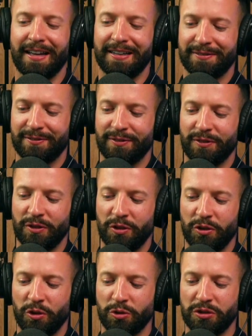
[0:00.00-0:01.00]
And
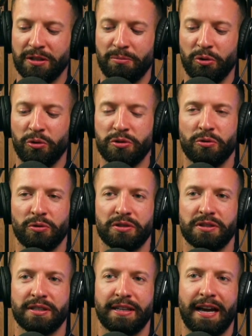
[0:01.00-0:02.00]
you go to the blue
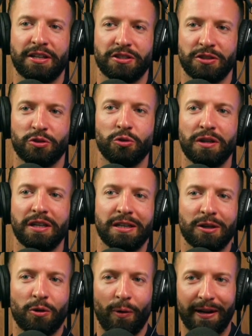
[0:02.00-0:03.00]
zones and they actually do
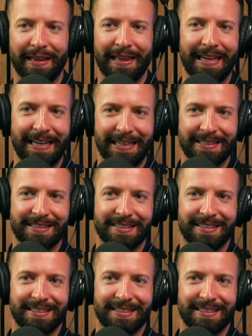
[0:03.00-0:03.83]
eat quite late.